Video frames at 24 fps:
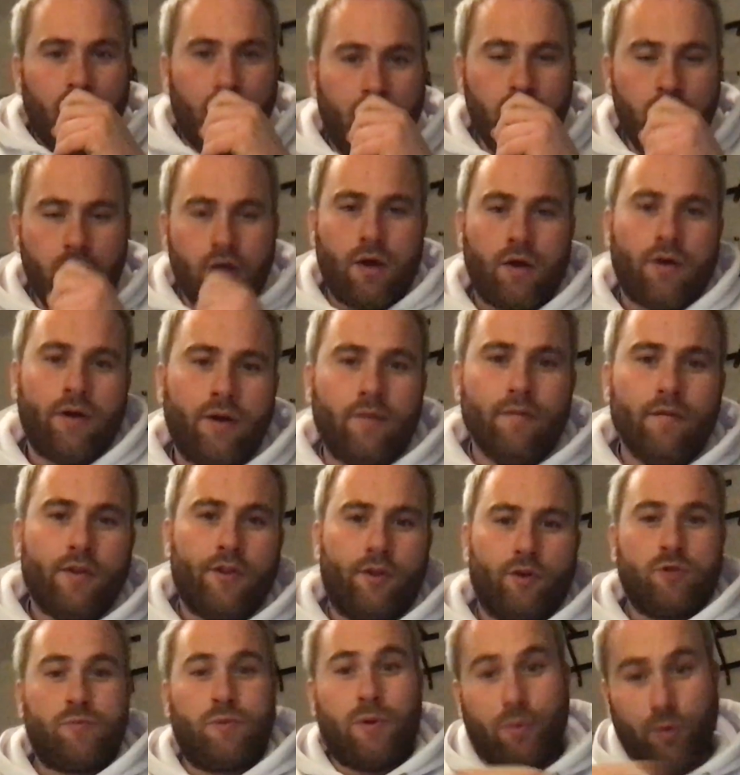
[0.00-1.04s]
There
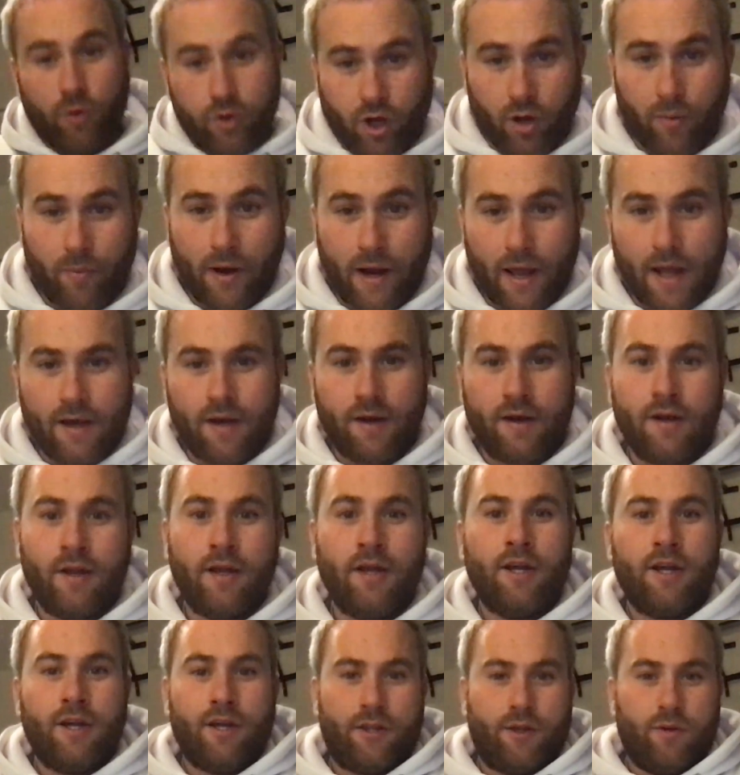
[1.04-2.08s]
was people coming
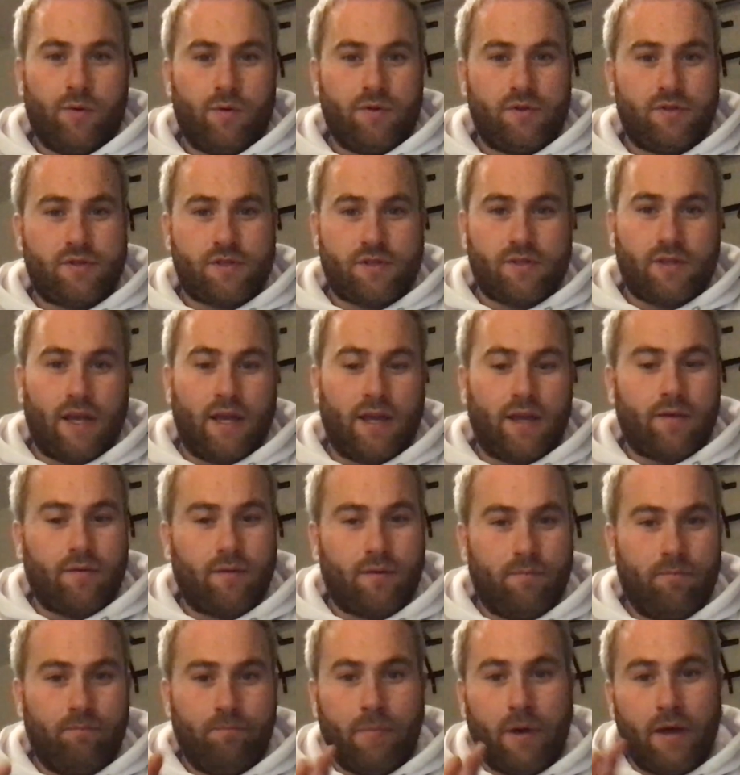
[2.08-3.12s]
in. There was like
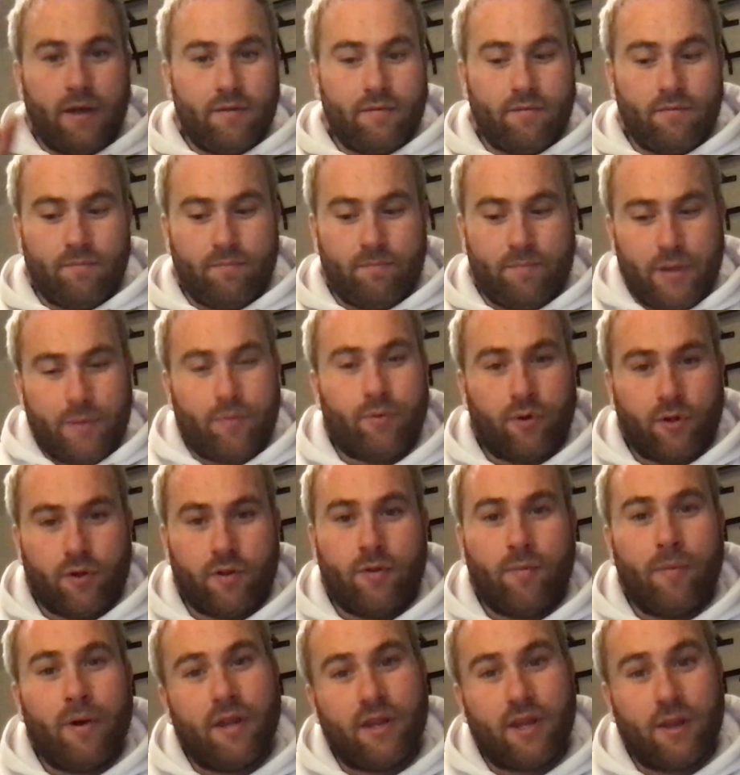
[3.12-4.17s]
people
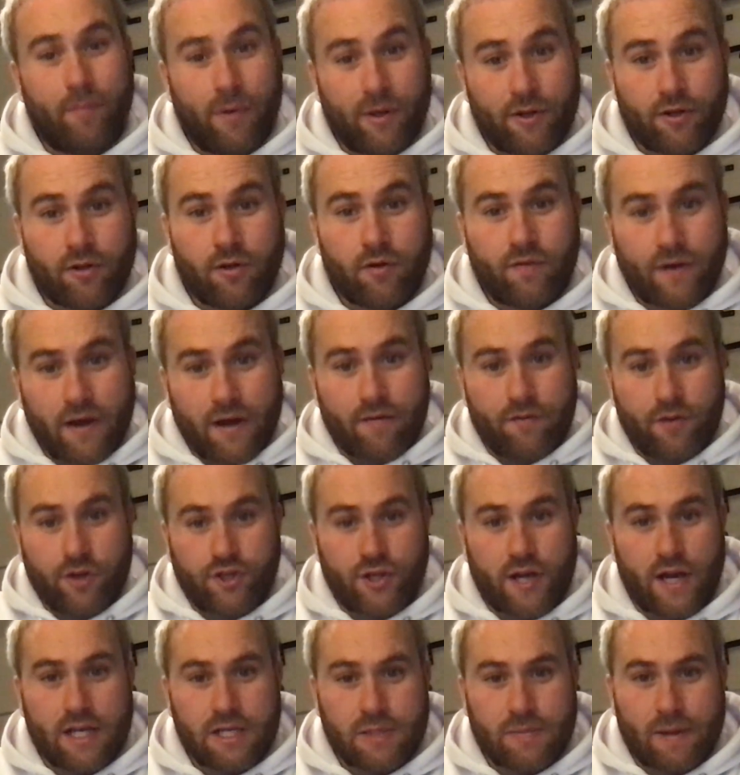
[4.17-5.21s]
in the middle of having their
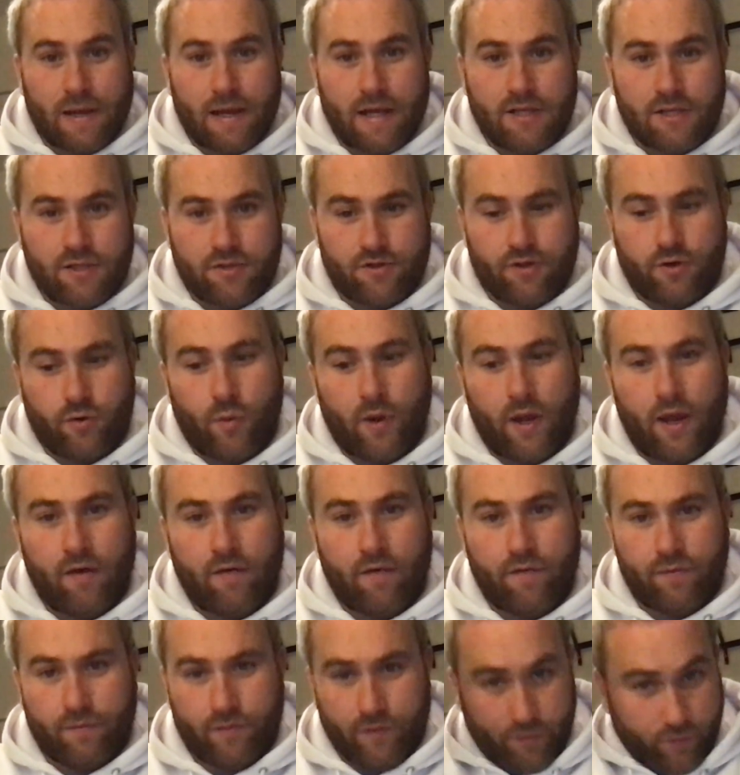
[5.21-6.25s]
transplant, so they're
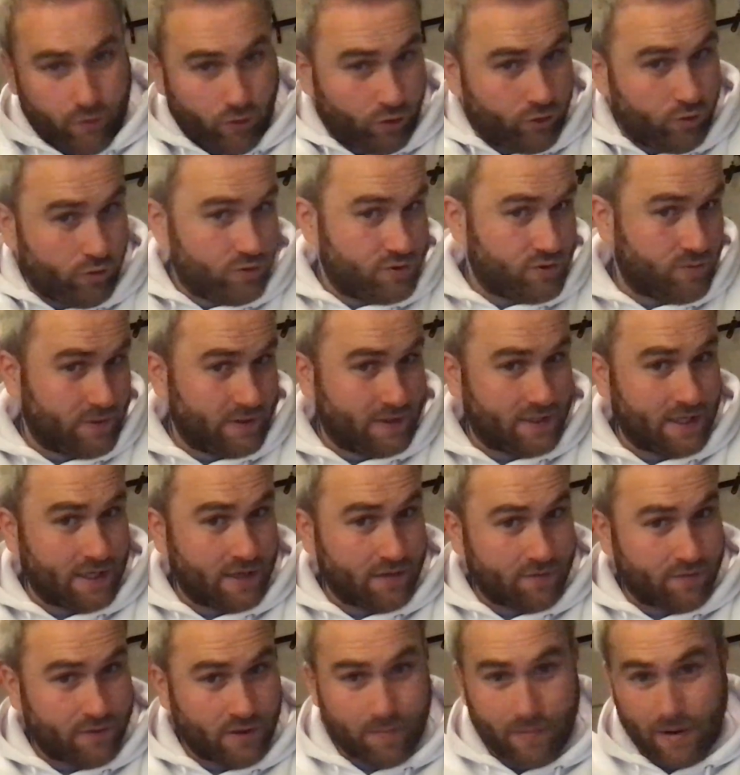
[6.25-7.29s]
waiting from the follicles to be
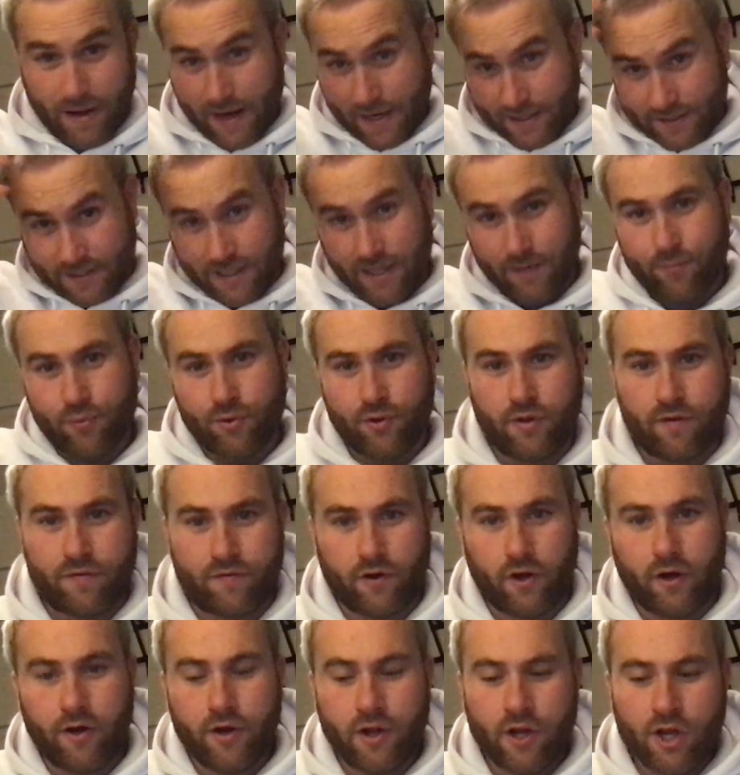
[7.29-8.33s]
taken from the back to get put in the
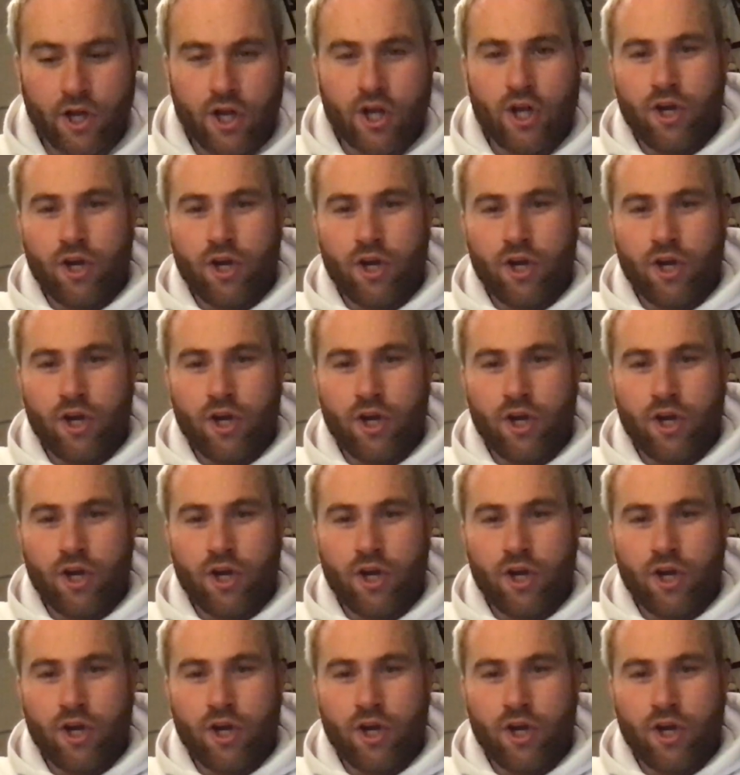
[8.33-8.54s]
front.